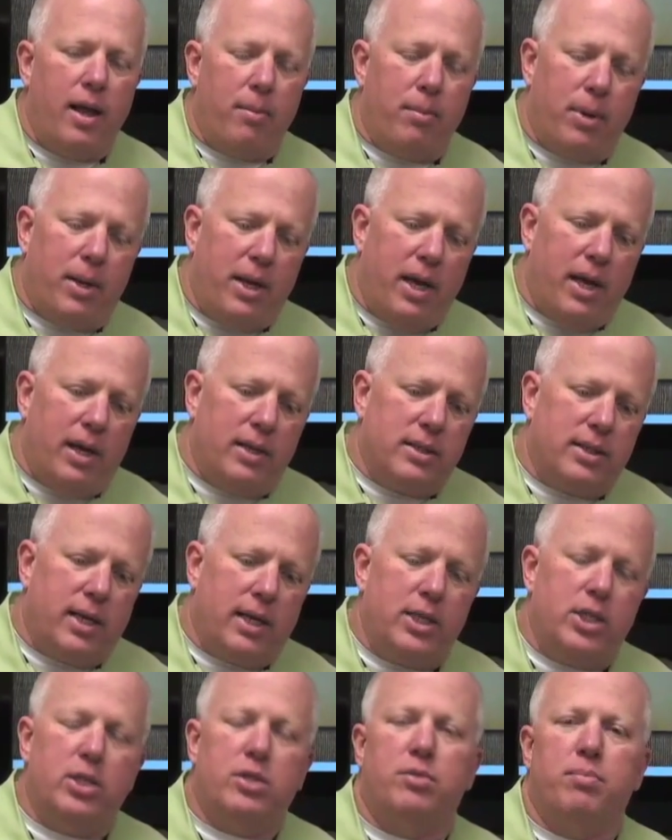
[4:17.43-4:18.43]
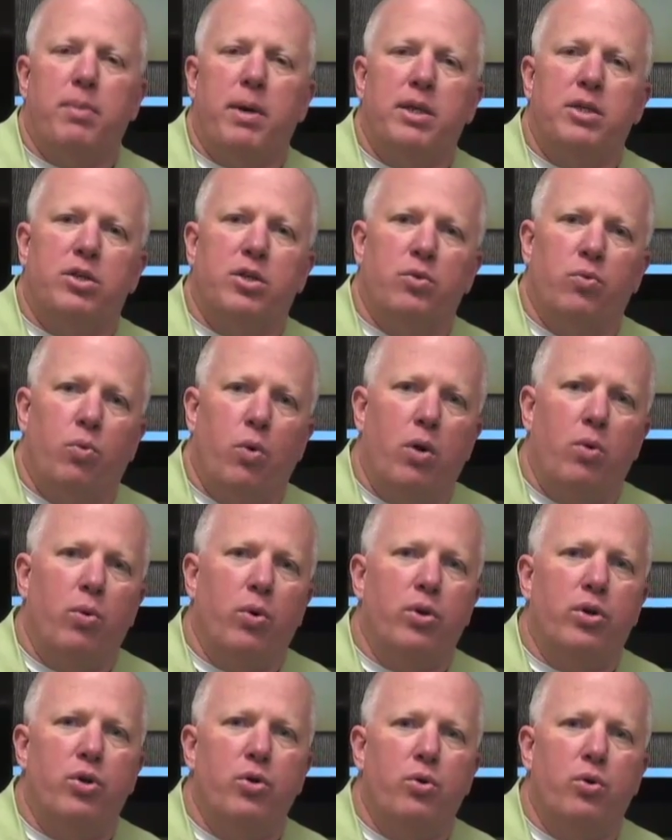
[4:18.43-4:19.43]
But again, as I just mentioned, what
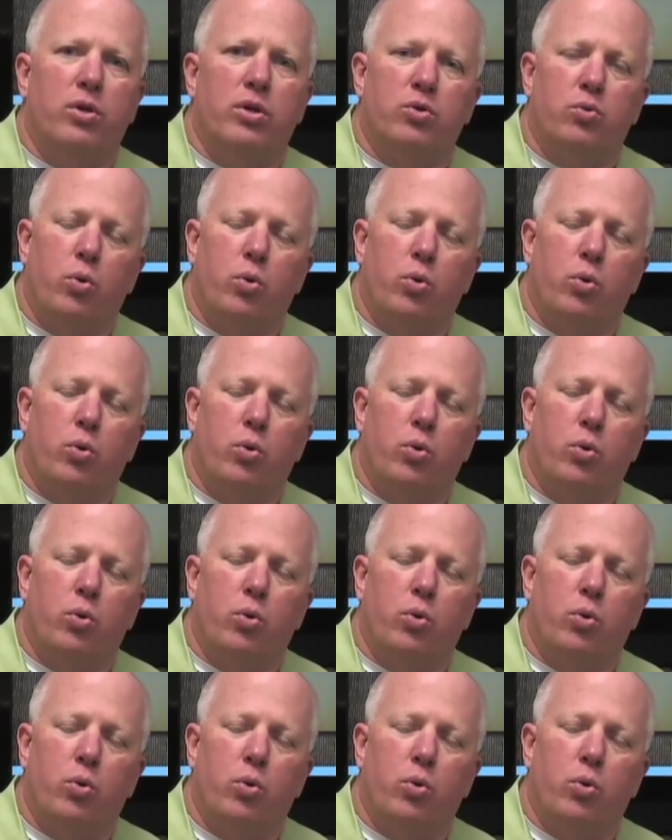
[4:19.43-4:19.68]
we're doing is